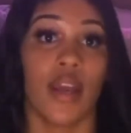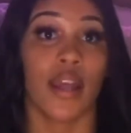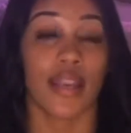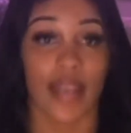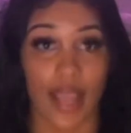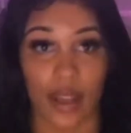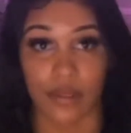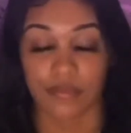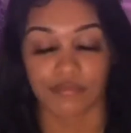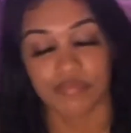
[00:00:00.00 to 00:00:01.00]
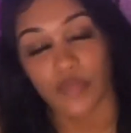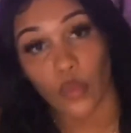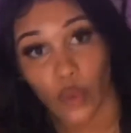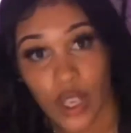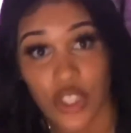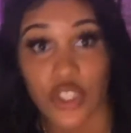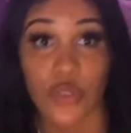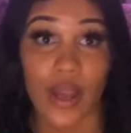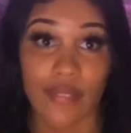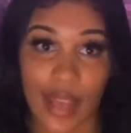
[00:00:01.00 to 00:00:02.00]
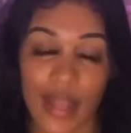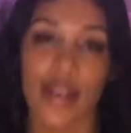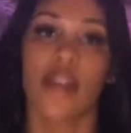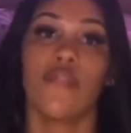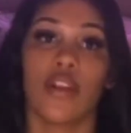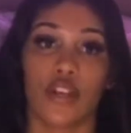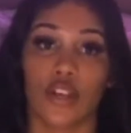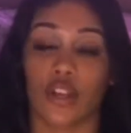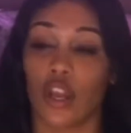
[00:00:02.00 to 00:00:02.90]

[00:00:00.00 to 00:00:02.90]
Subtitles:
Now, once you have gotten that vendor,